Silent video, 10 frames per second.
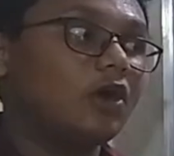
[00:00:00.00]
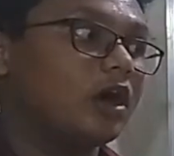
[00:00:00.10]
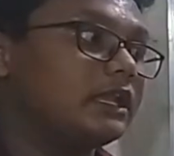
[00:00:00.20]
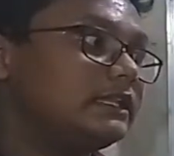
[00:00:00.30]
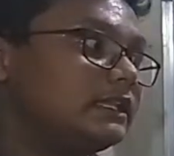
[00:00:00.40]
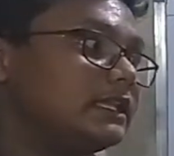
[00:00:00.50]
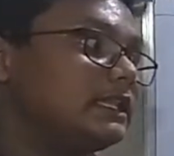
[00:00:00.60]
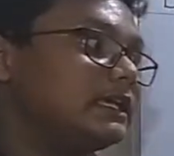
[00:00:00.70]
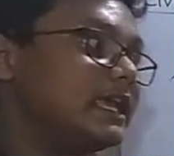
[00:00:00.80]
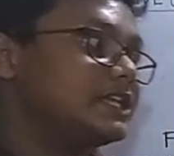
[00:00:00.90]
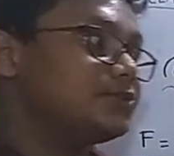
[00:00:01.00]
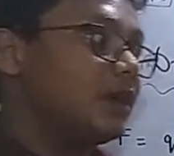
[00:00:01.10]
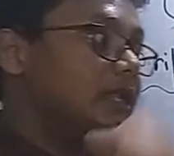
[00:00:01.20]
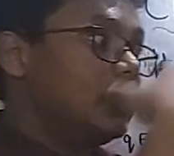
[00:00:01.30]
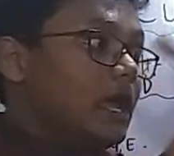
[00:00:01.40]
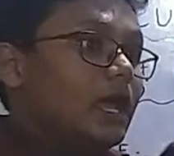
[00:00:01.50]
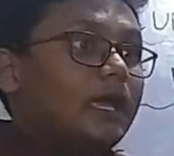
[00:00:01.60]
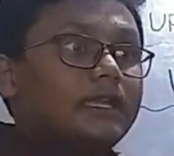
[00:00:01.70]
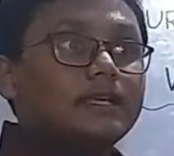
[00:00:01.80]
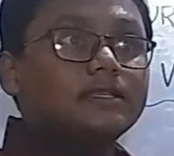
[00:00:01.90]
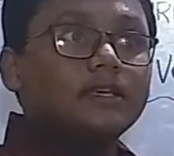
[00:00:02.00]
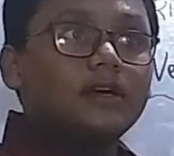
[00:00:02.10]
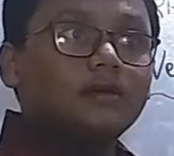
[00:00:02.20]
or in the case when it is